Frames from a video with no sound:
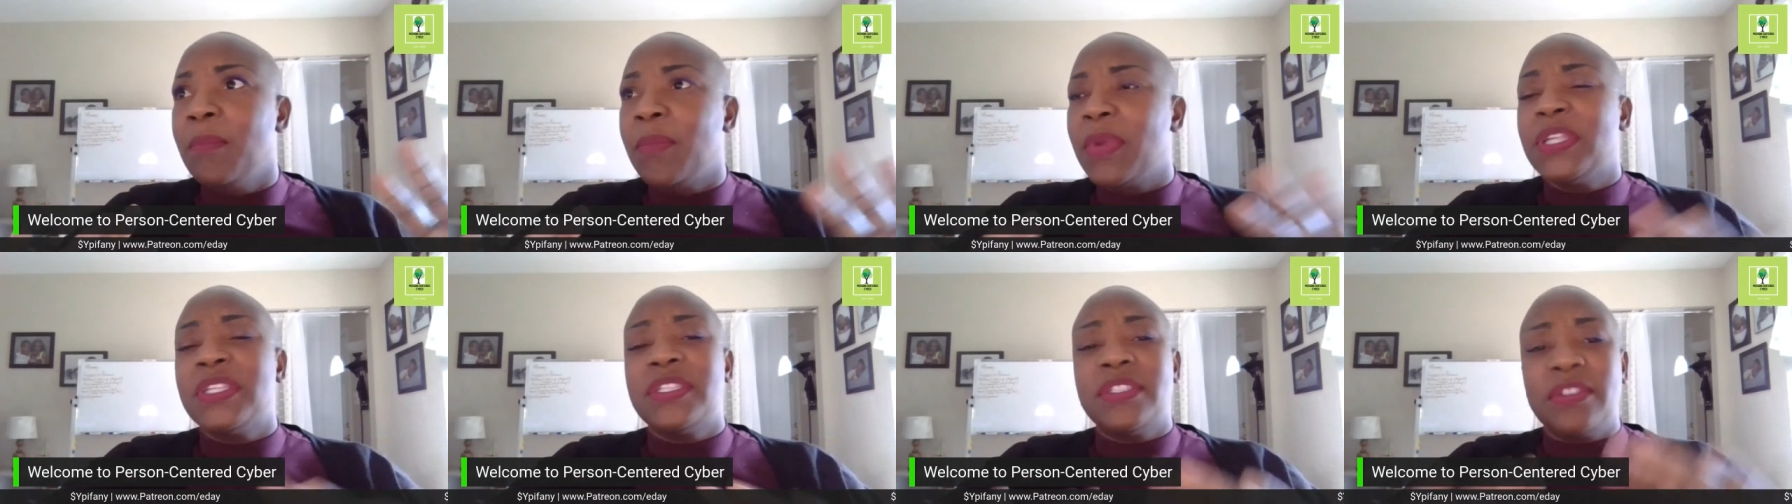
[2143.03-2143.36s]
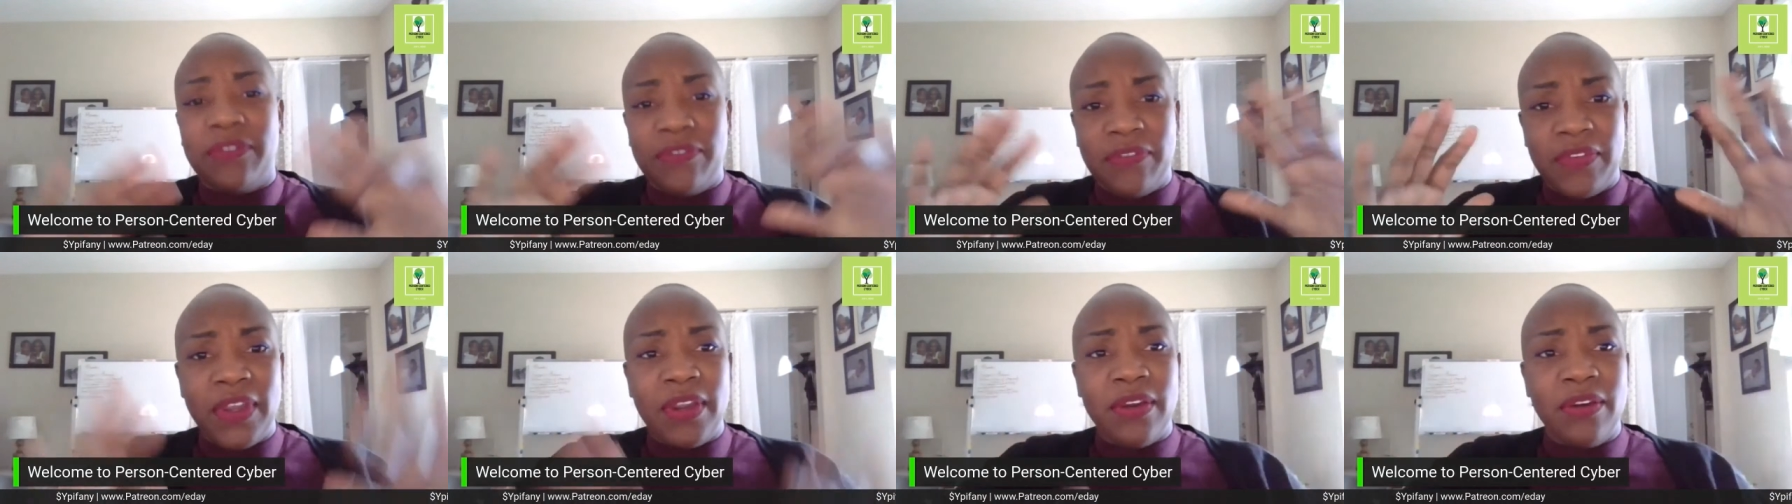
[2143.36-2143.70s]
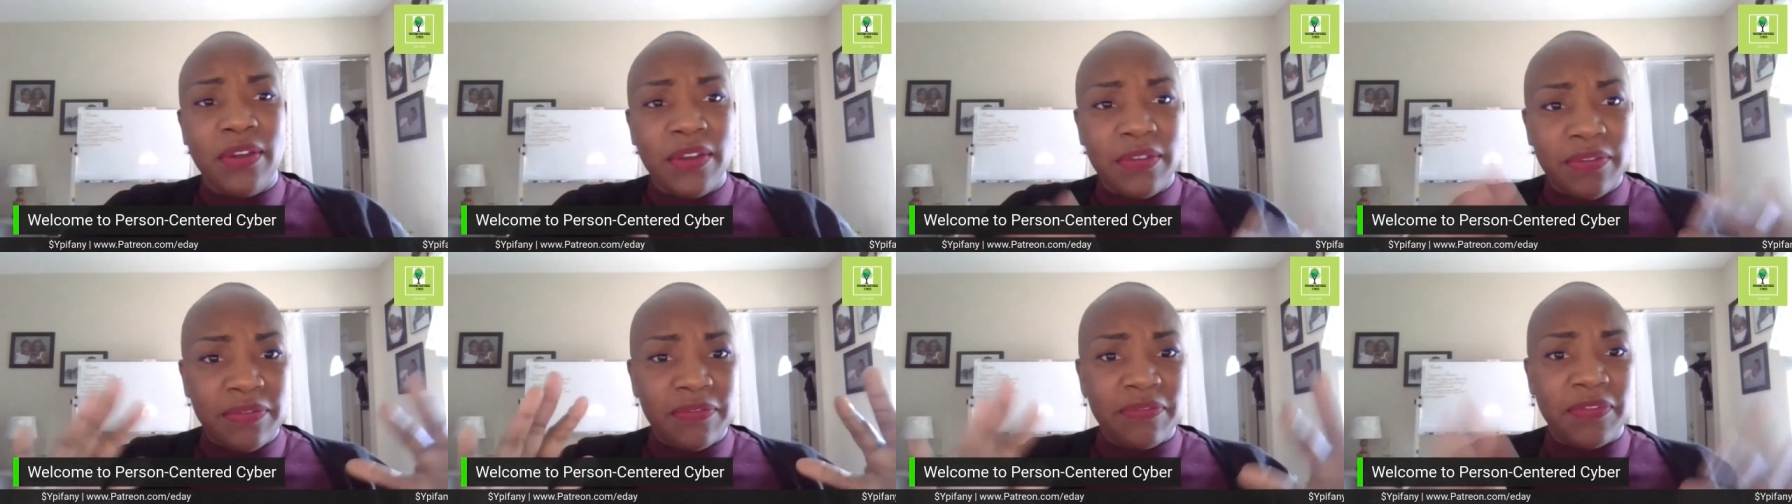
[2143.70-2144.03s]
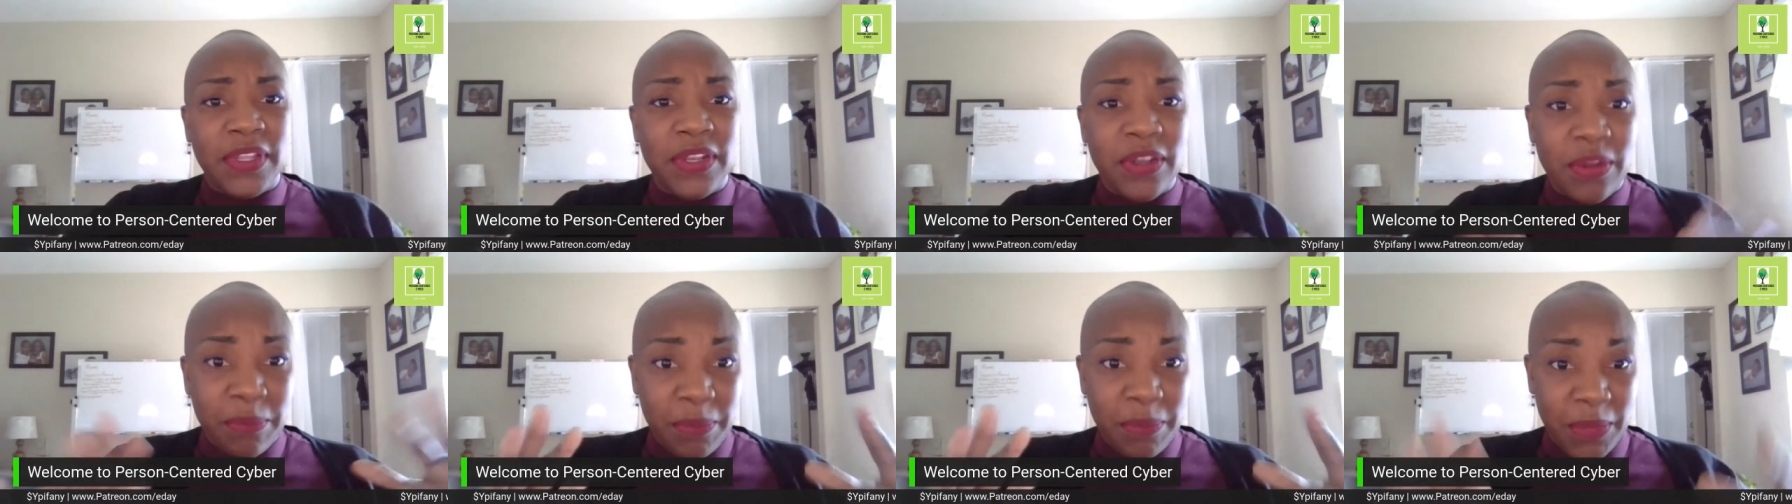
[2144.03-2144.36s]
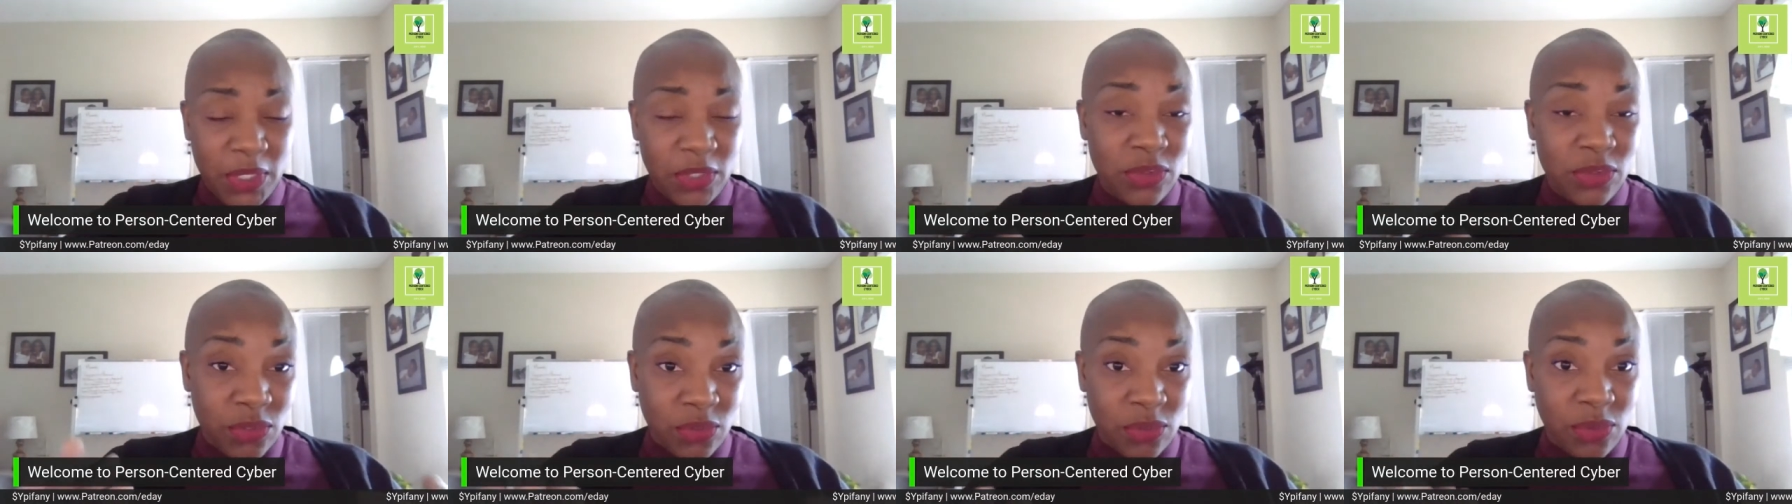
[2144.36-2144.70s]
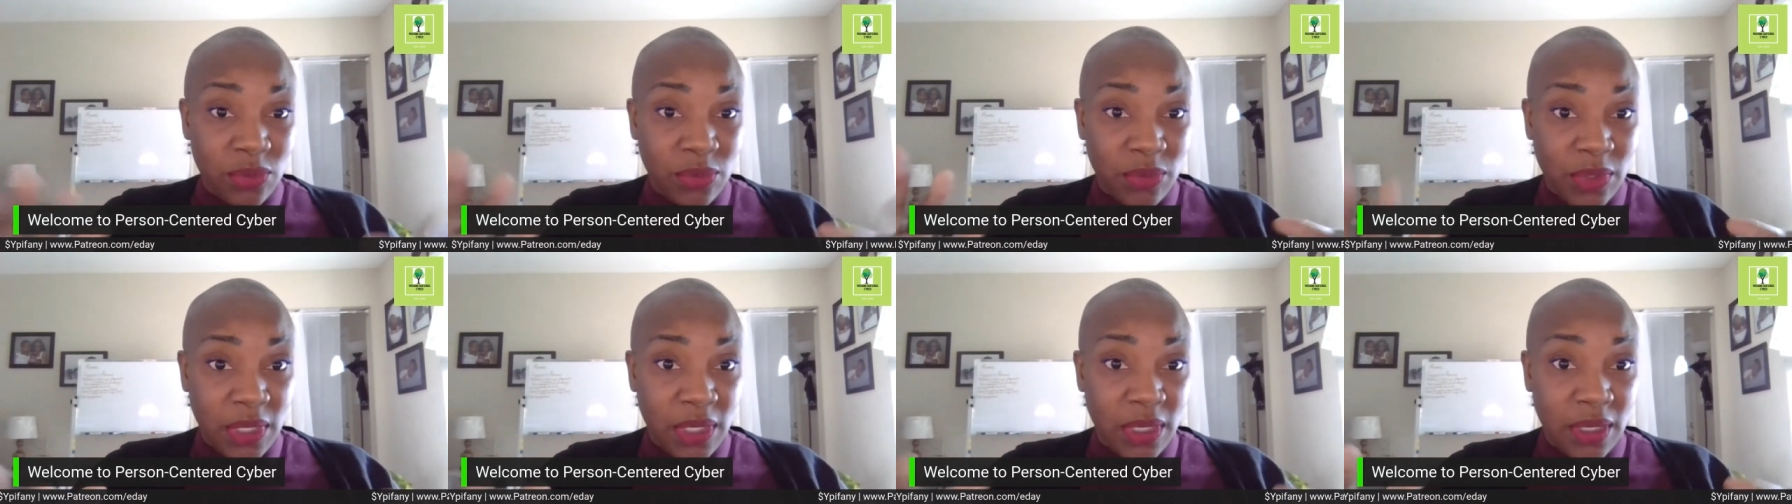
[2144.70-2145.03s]
but it's the very
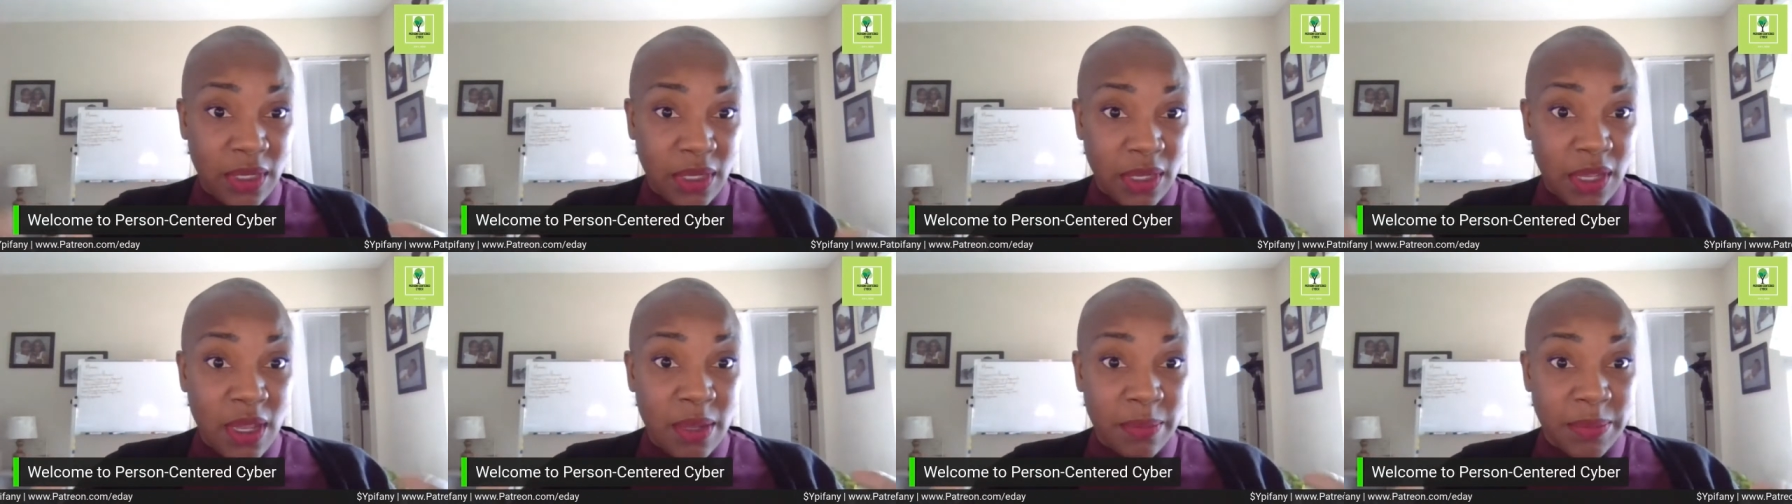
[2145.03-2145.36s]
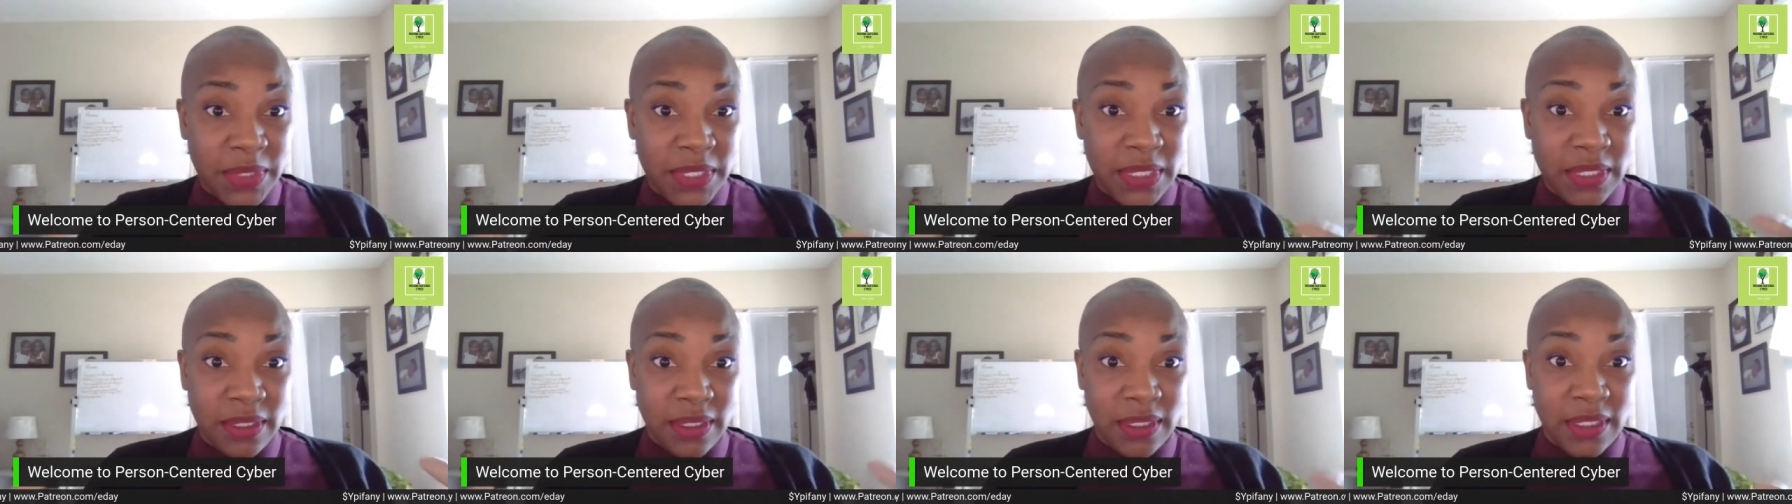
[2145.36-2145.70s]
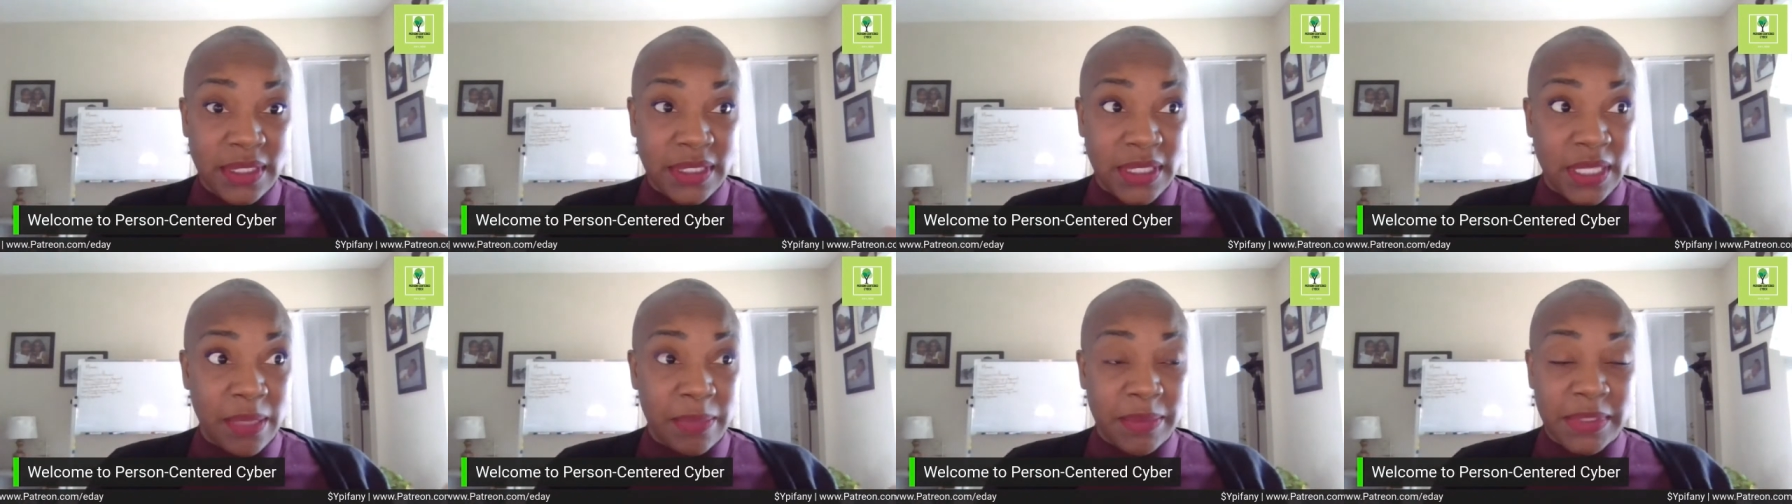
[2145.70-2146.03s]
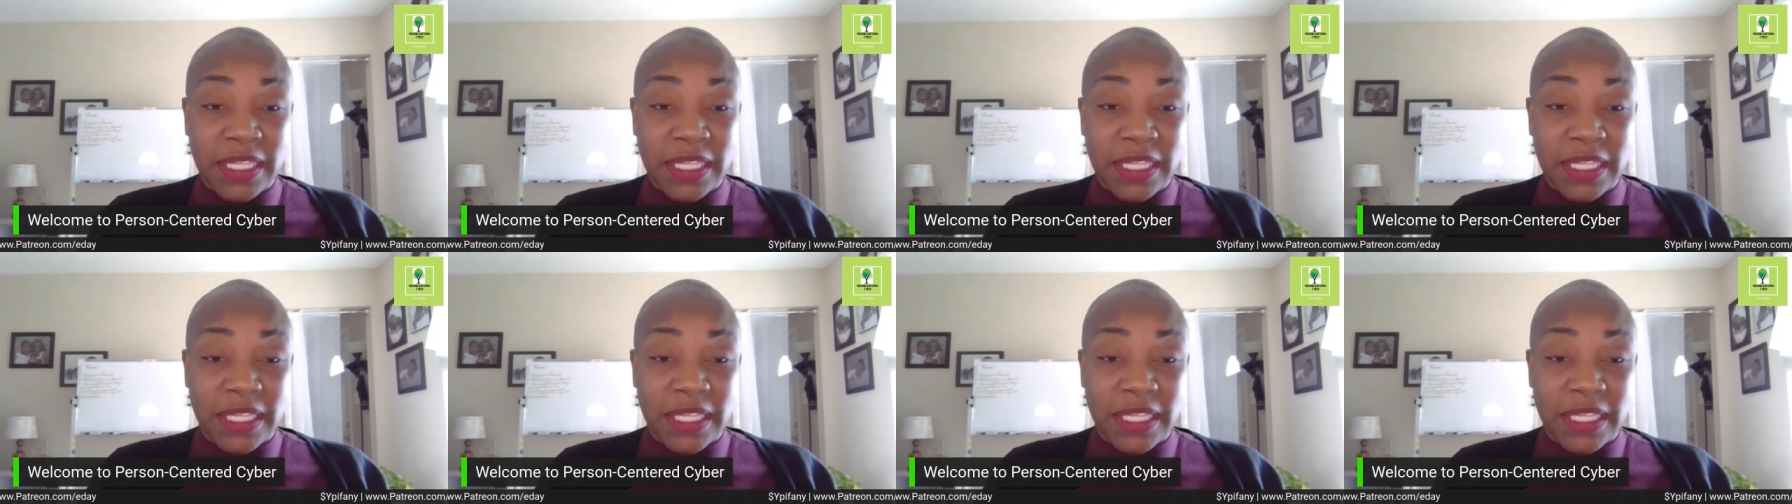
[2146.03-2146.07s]
fundamental uh, CompTIA exam.